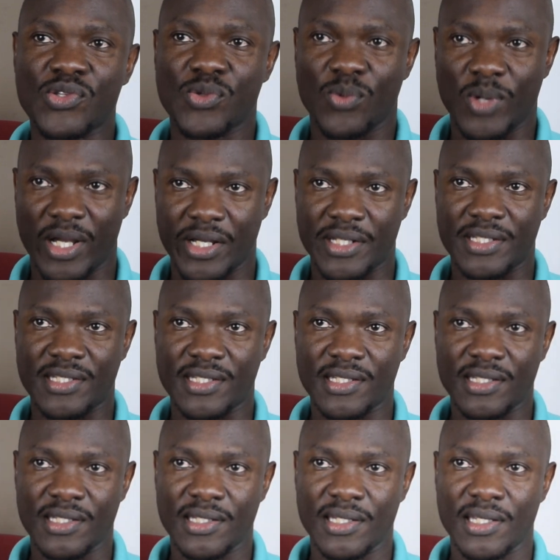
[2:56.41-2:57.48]
words
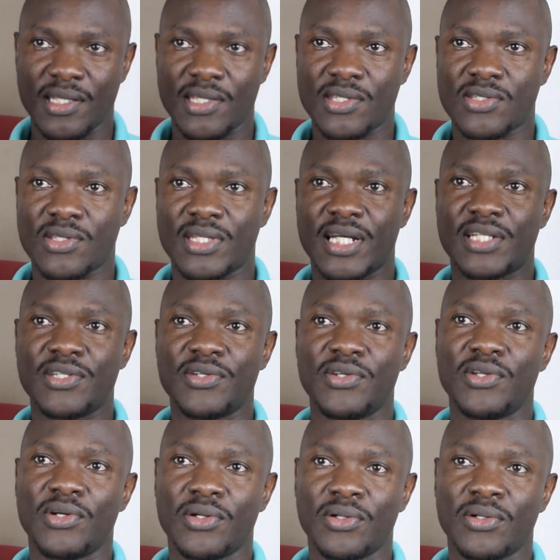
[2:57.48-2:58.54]
so that you
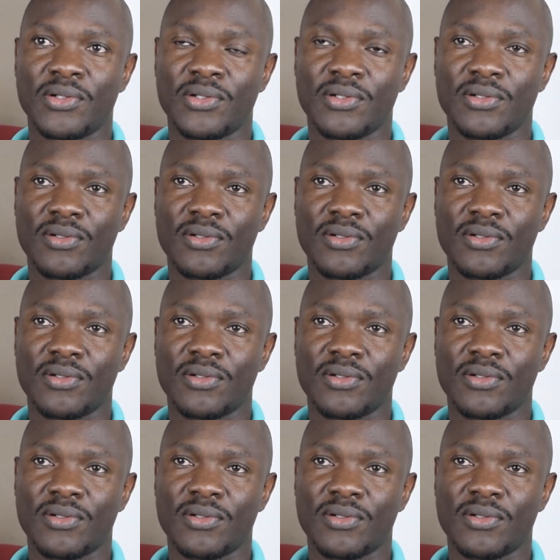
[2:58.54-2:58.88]
know